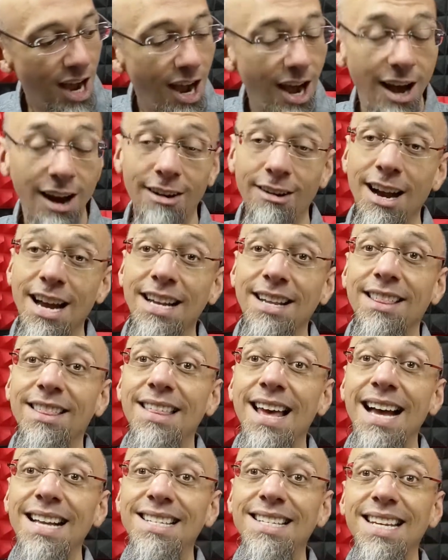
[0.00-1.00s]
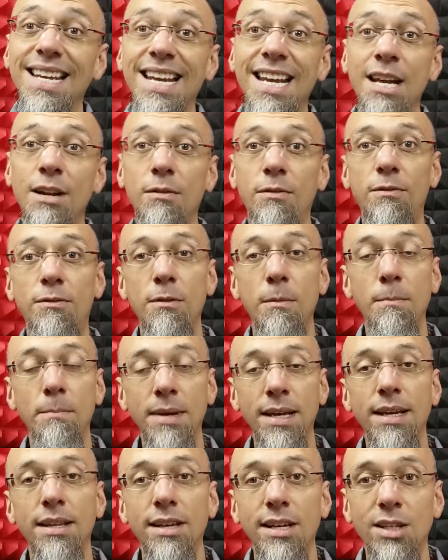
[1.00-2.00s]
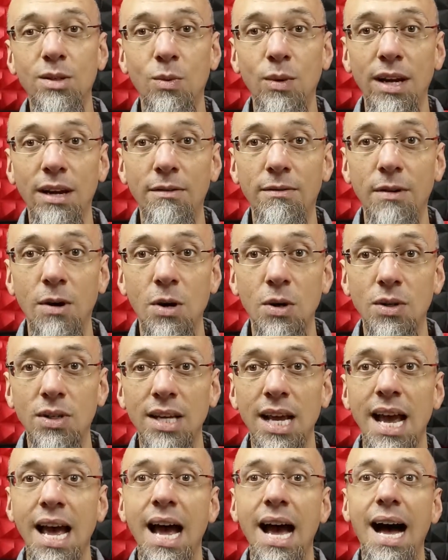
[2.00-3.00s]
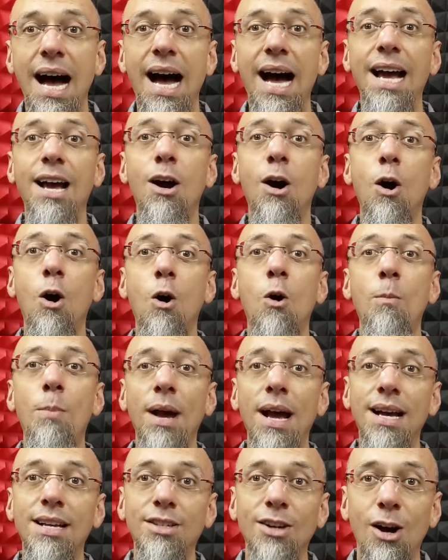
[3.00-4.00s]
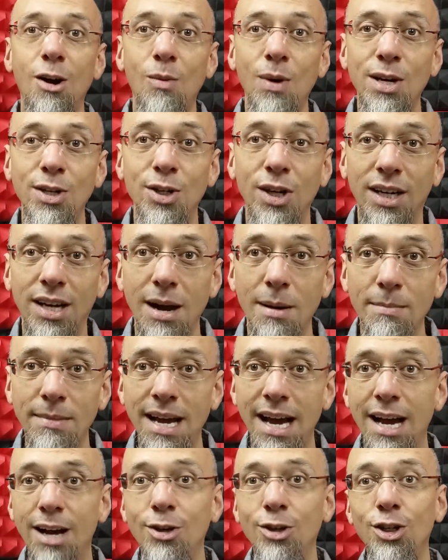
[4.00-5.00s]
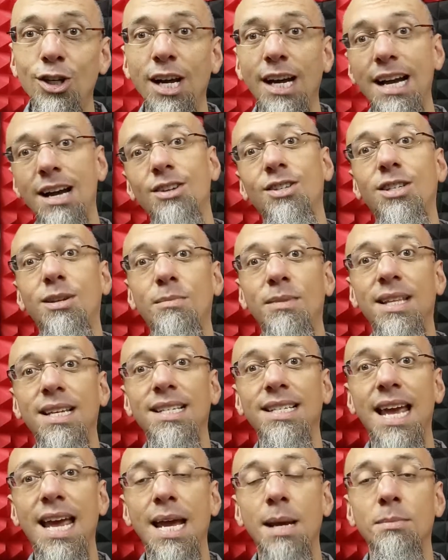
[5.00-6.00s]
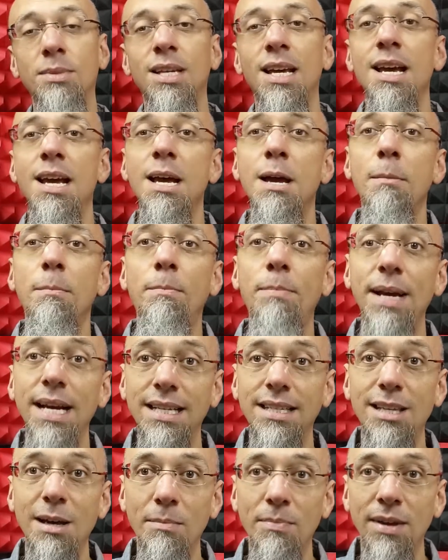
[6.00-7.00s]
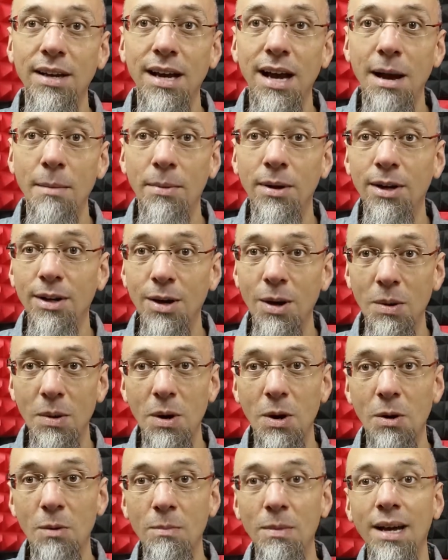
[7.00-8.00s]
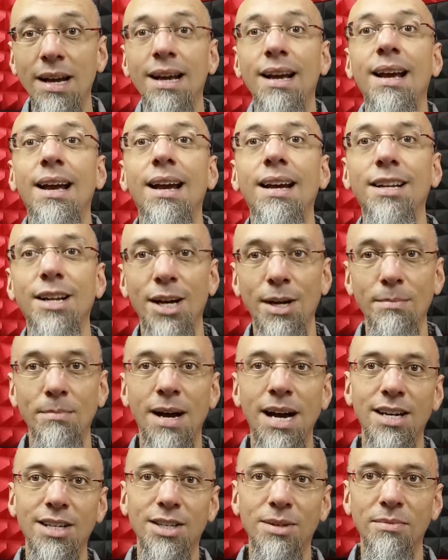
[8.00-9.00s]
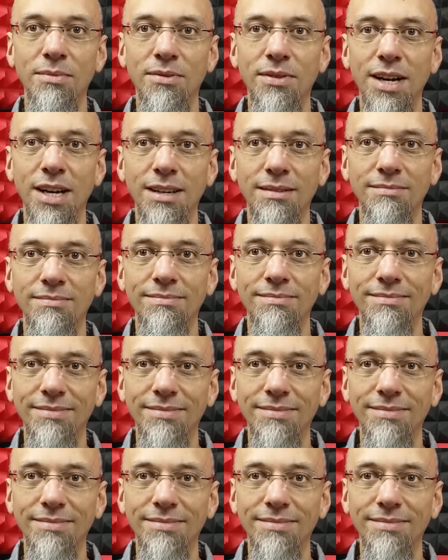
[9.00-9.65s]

All right, that's it from me this week, folks. I hope, as always, you come down, check out some of these games, pick something up, go home, and unbox some fun.